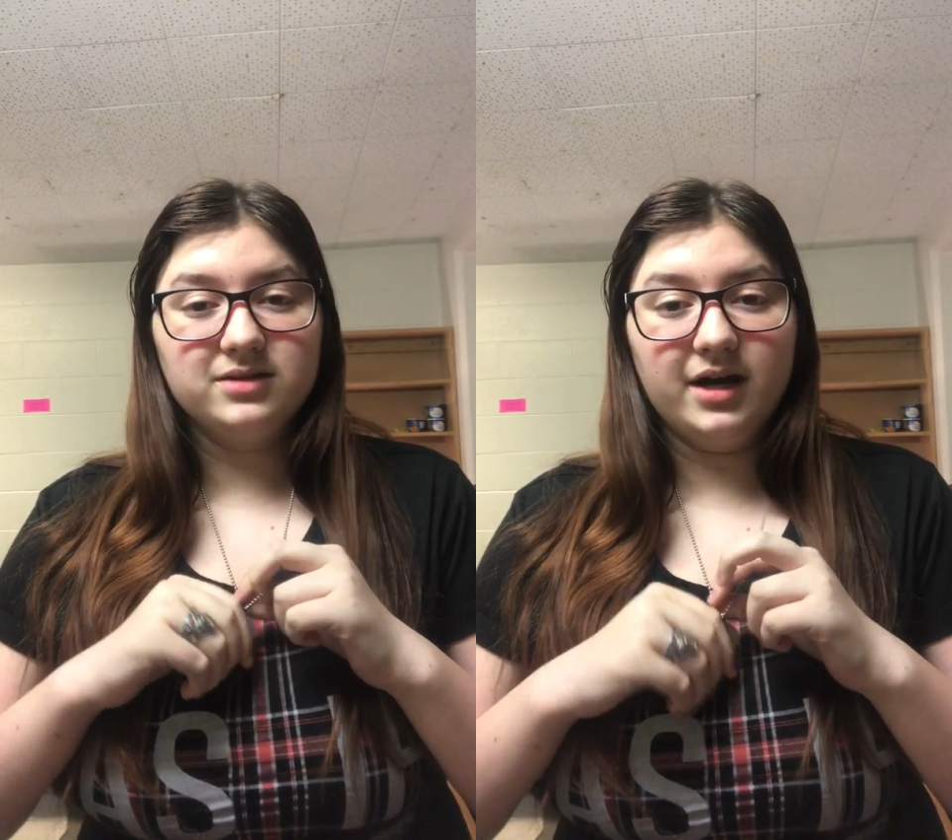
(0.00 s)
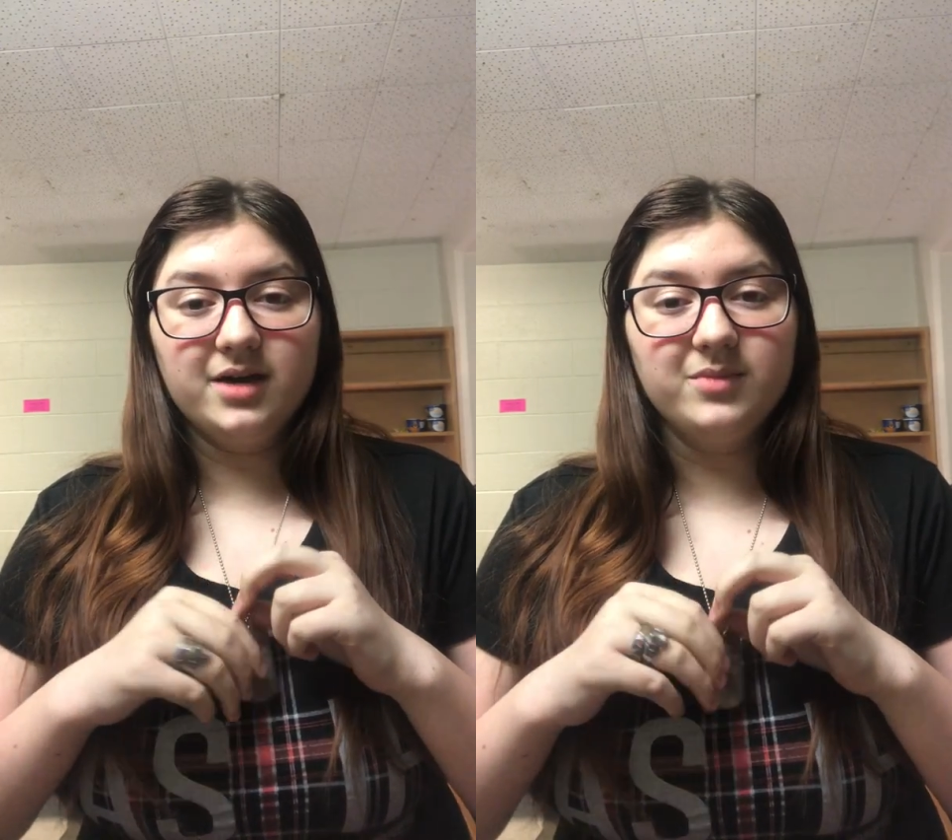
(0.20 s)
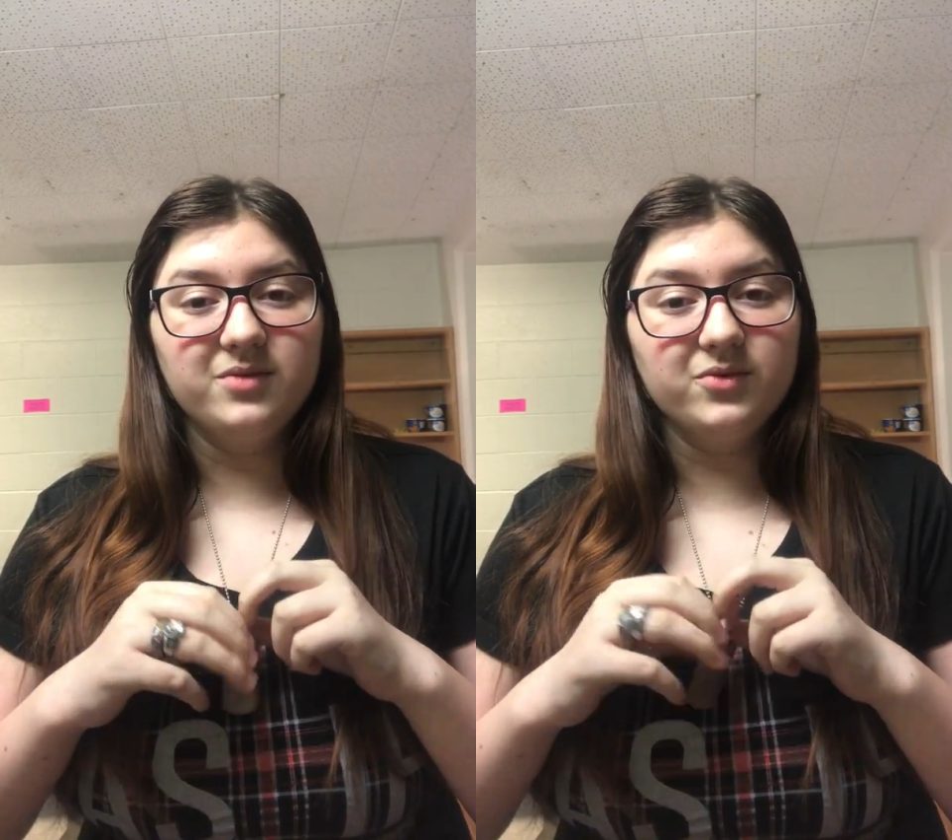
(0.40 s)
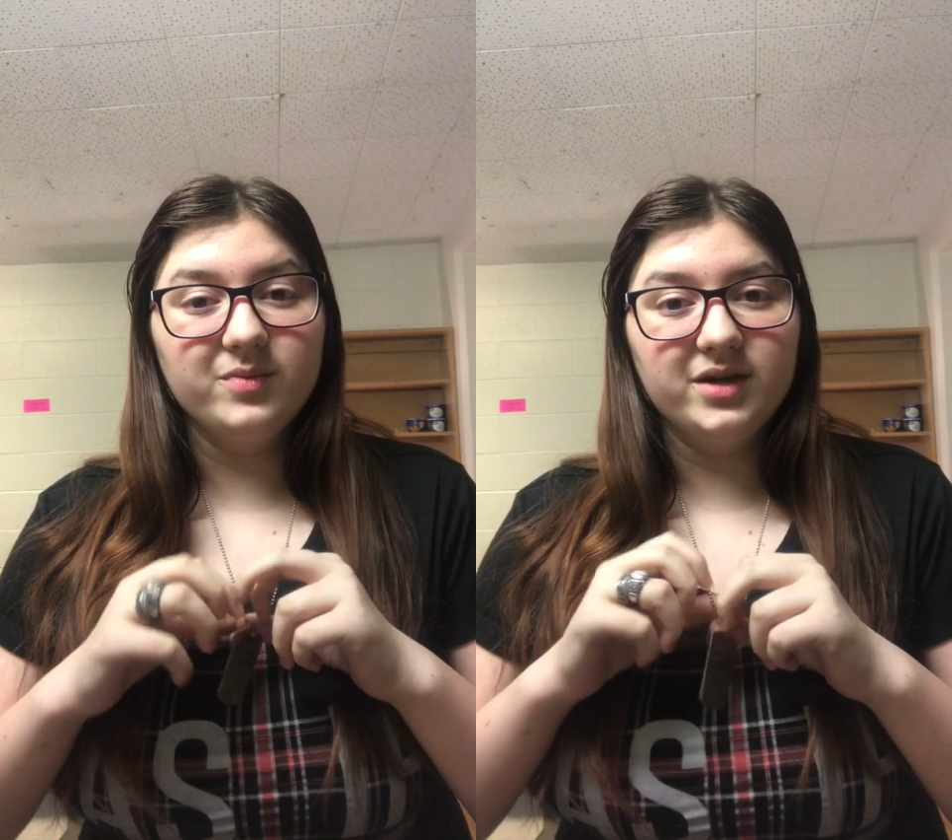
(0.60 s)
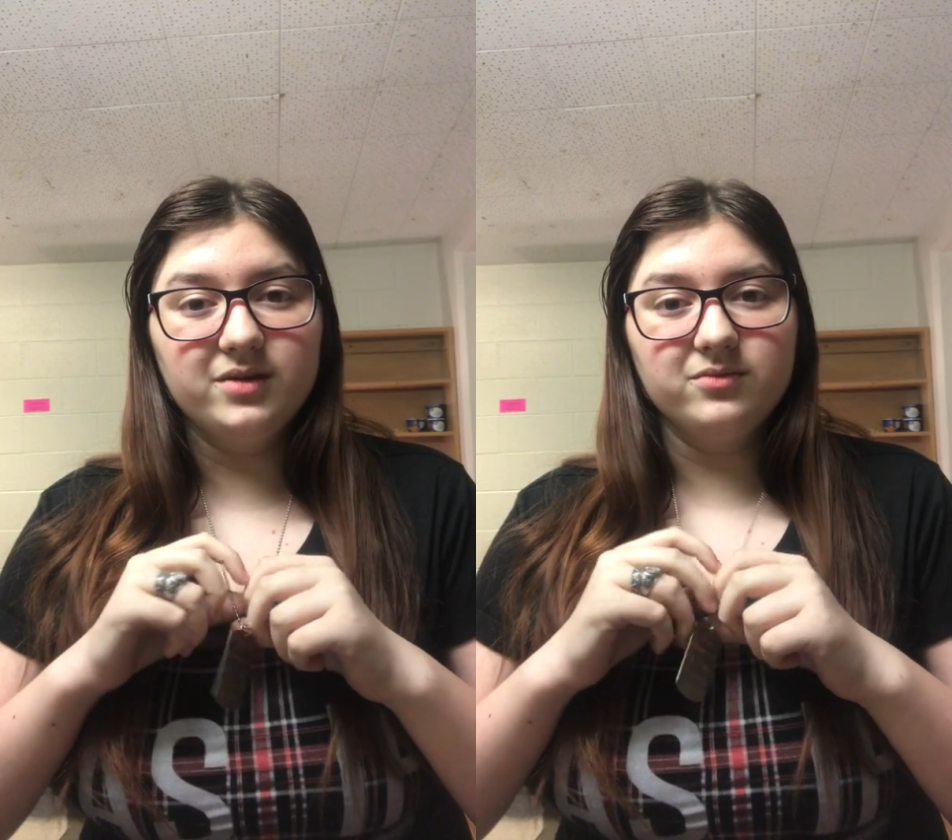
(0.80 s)
time my
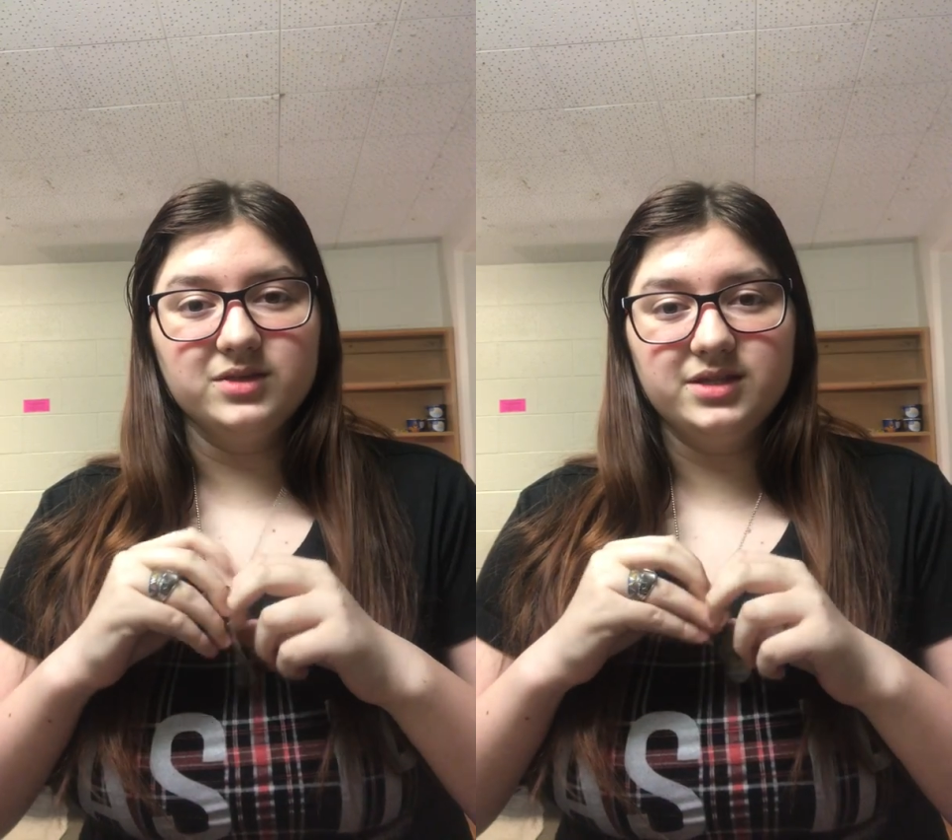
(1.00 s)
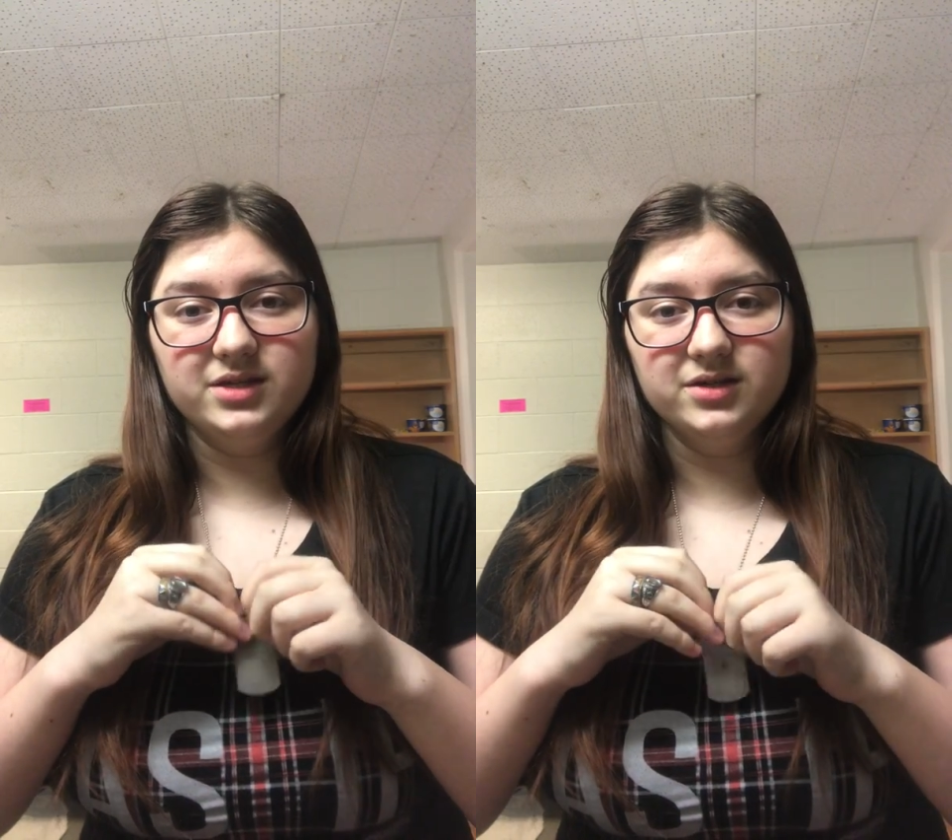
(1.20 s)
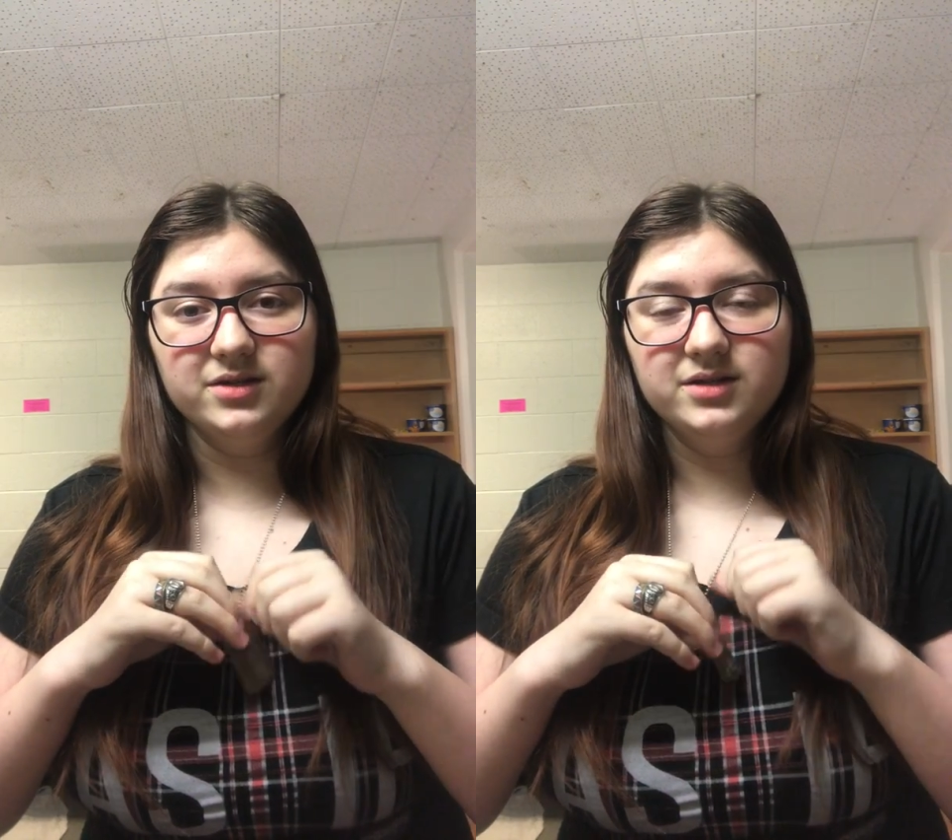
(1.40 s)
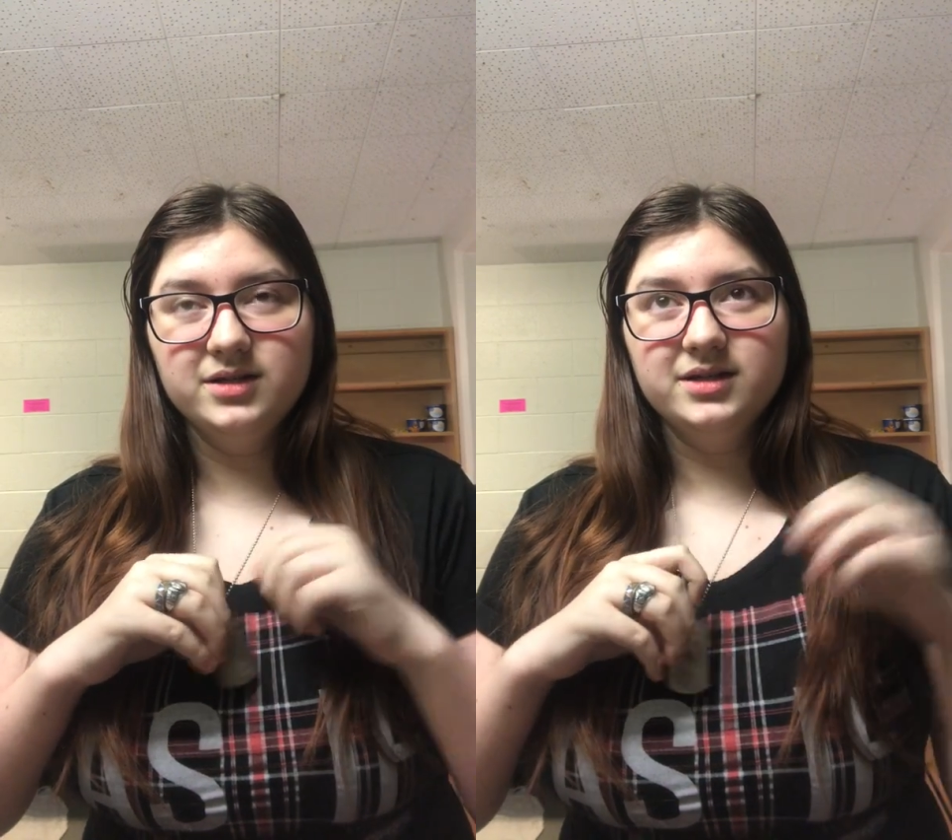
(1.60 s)
roommate was here,